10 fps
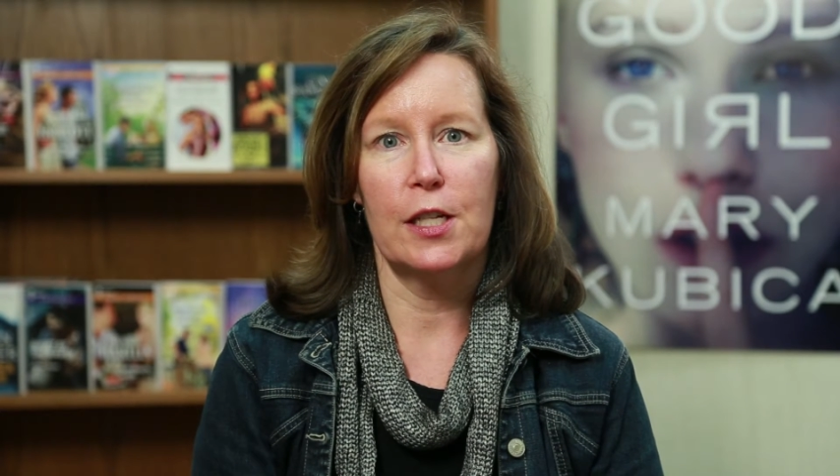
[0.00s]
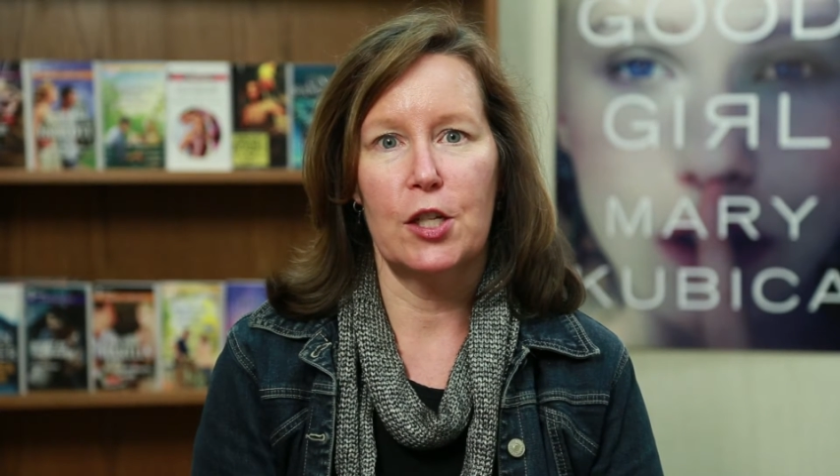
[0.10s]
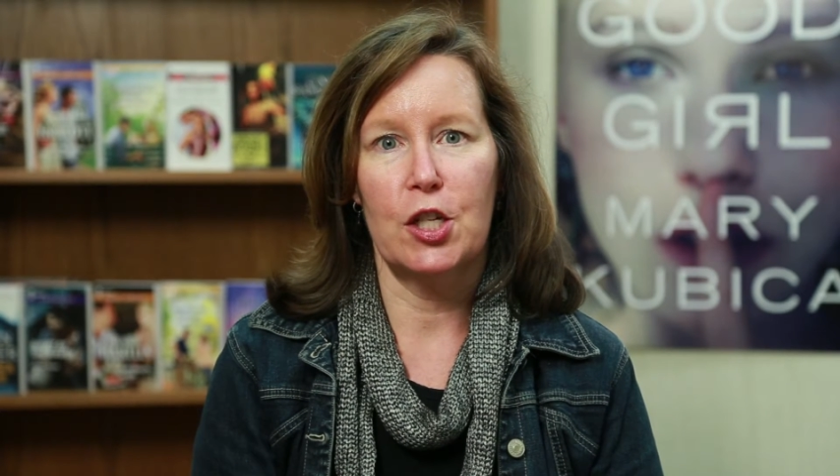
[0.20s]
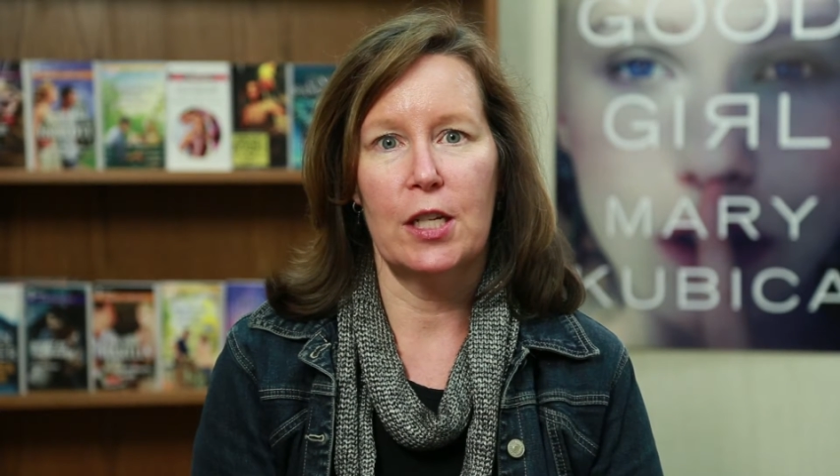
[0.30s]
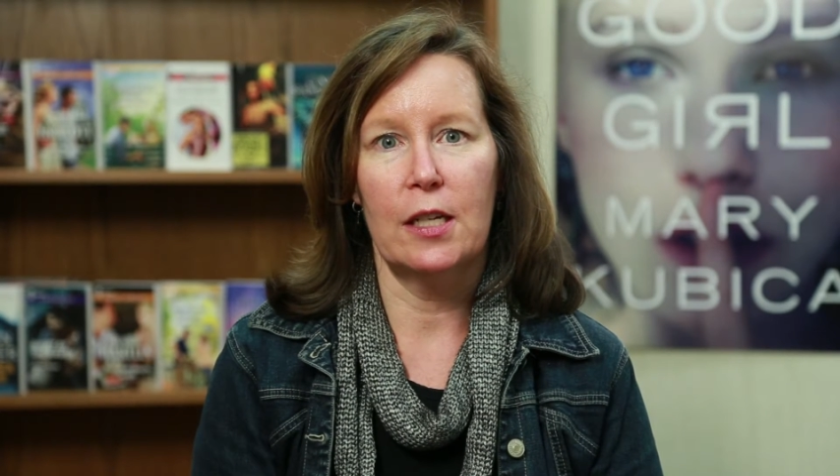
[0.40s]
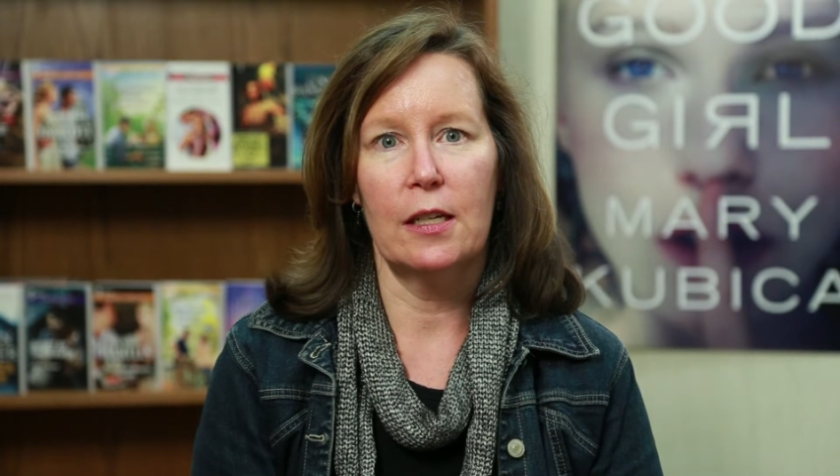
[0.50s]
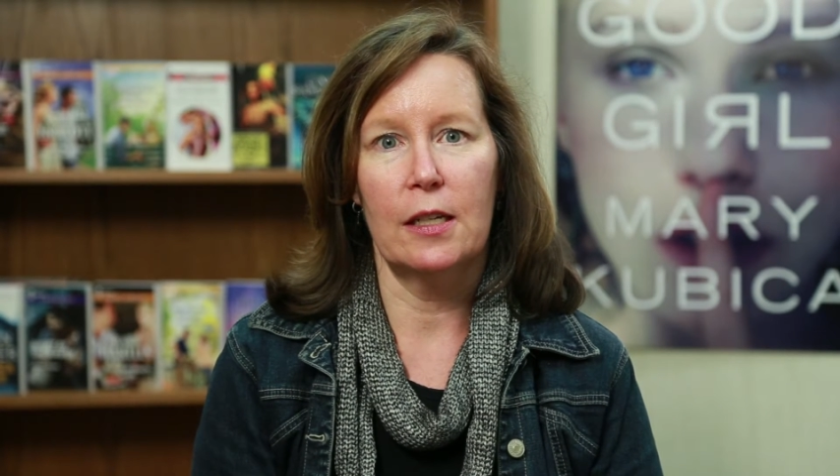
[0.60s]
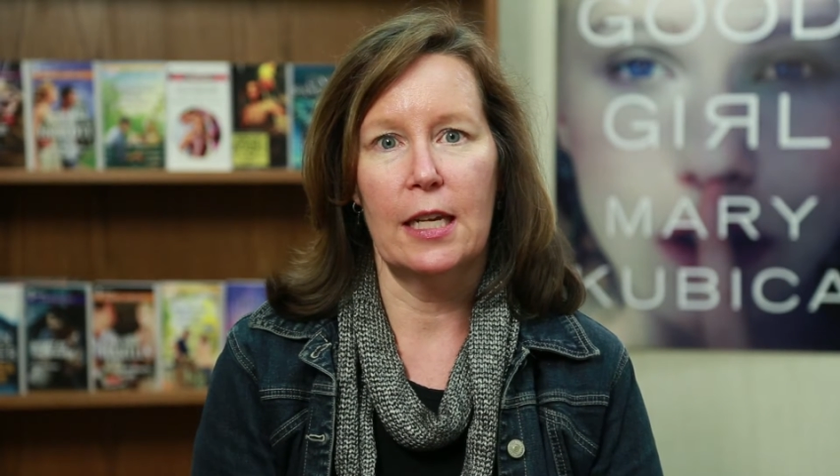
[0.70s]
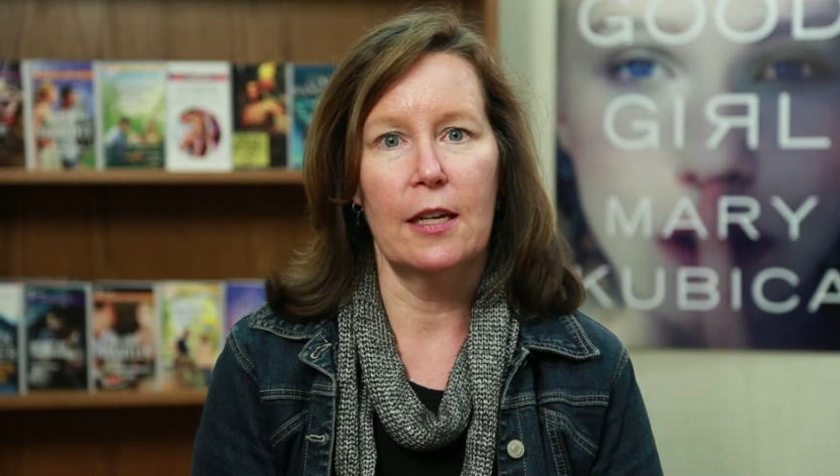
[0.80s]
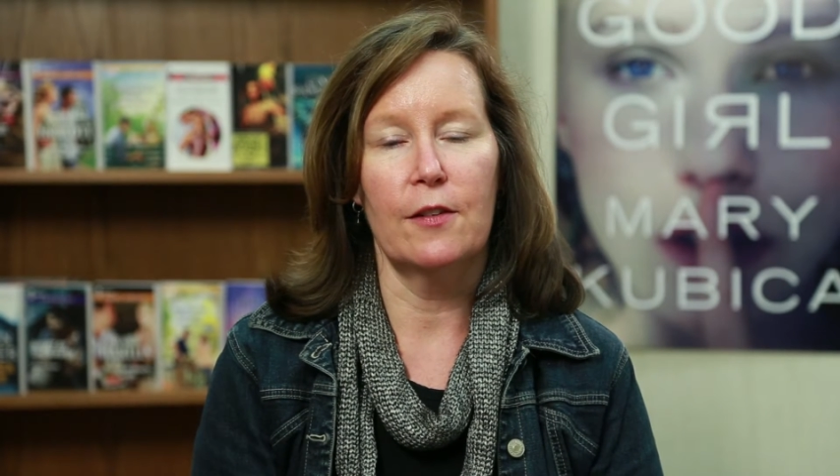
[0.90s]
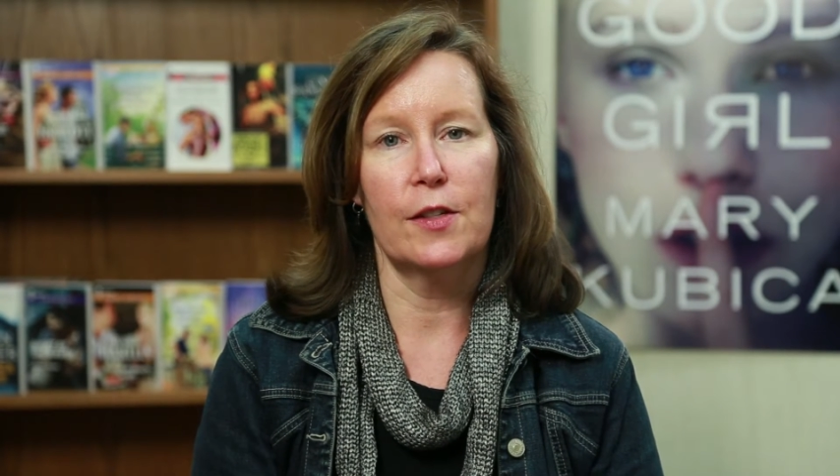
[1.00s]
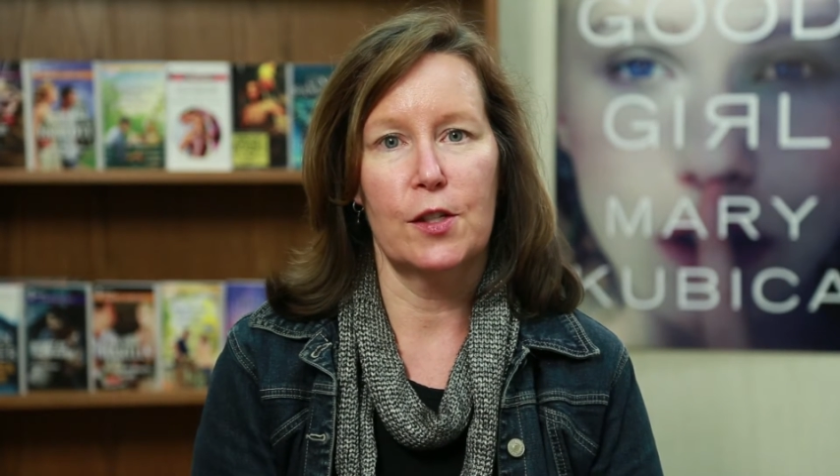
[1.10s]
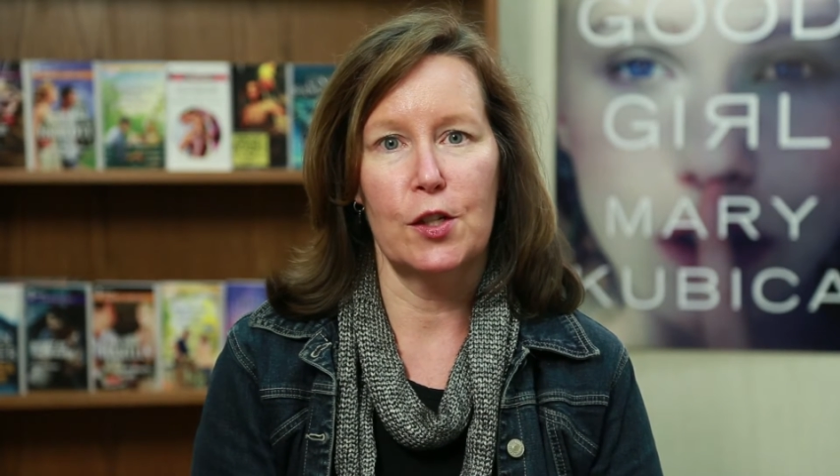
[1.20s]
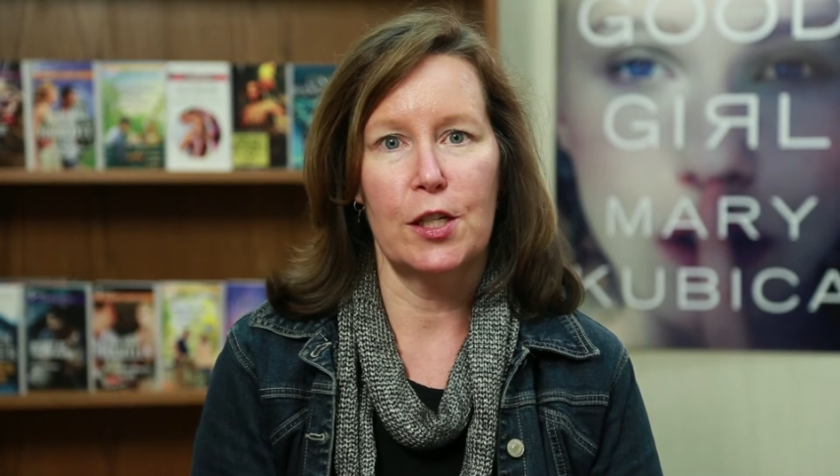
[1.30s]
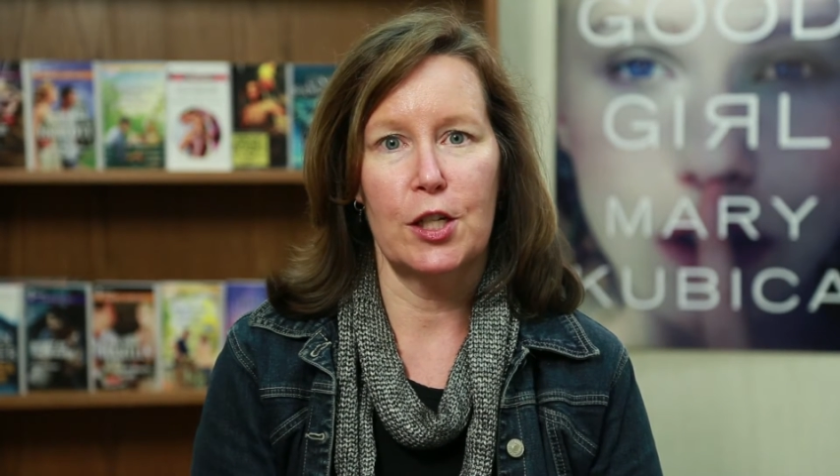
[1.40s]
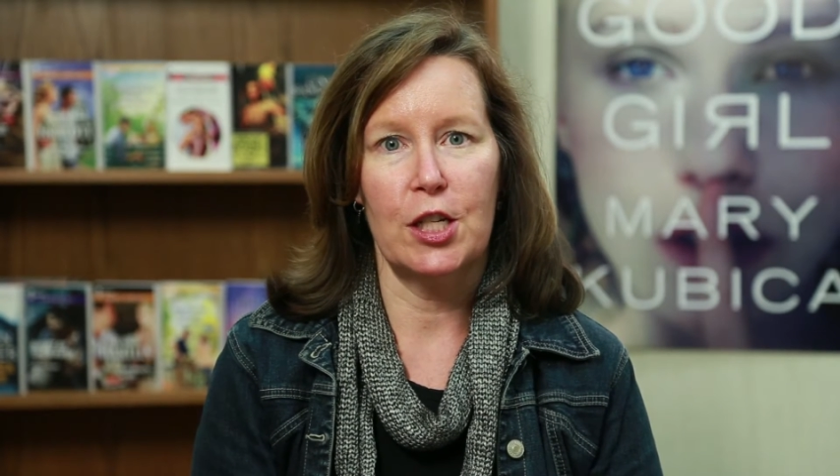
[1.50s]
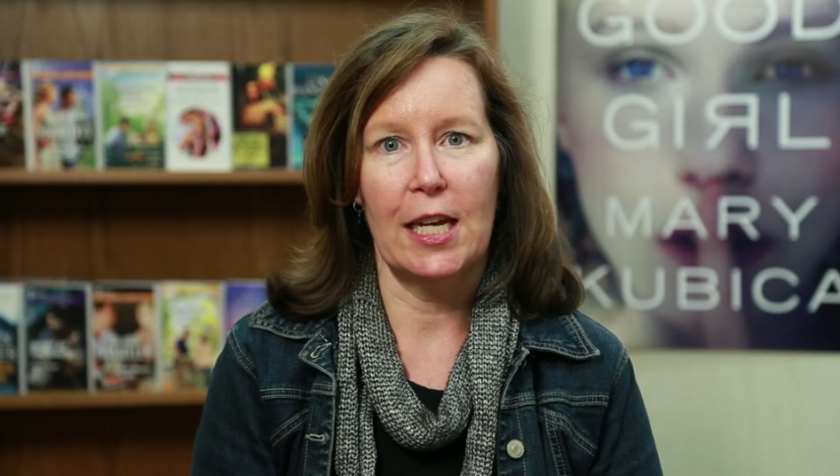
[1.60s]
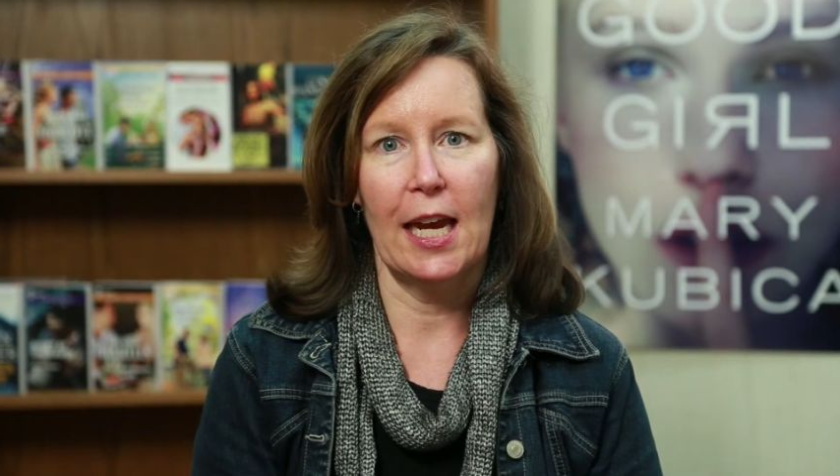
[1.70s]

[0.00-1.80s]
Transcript: that she can give as good as she